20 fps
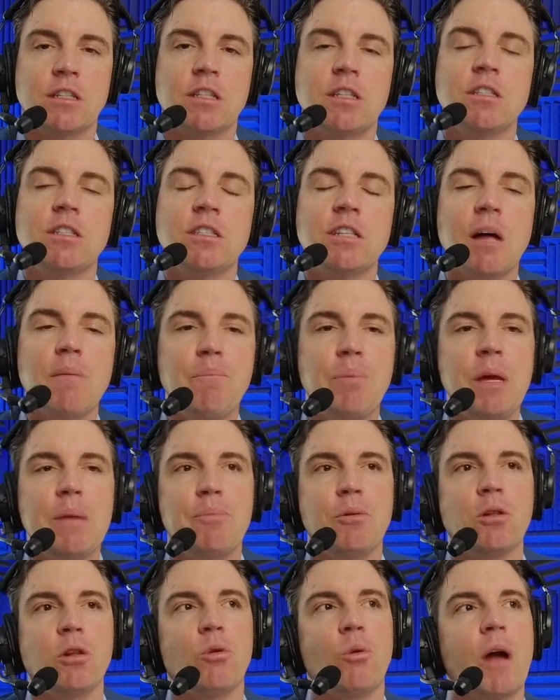Because some
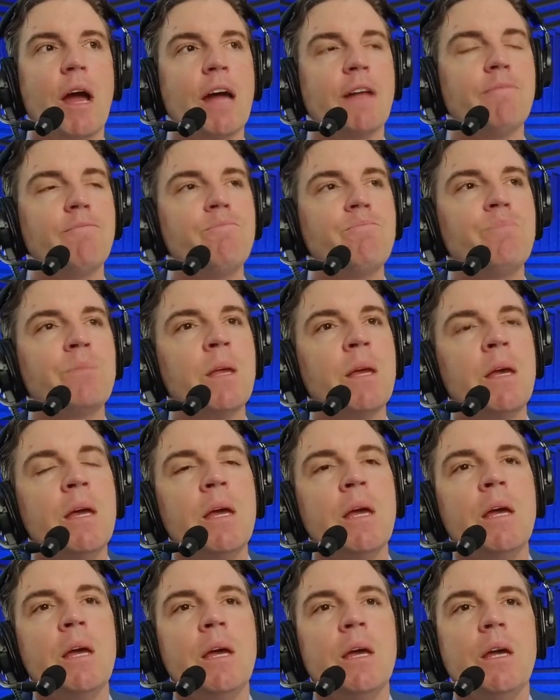people, Luann,
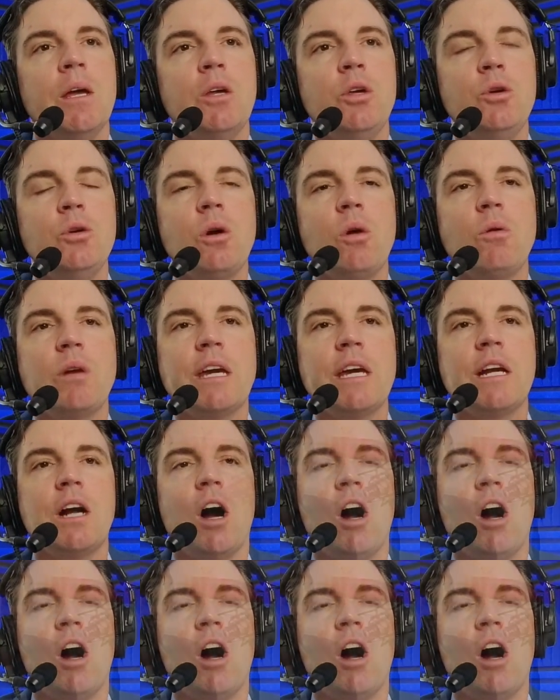you don't get a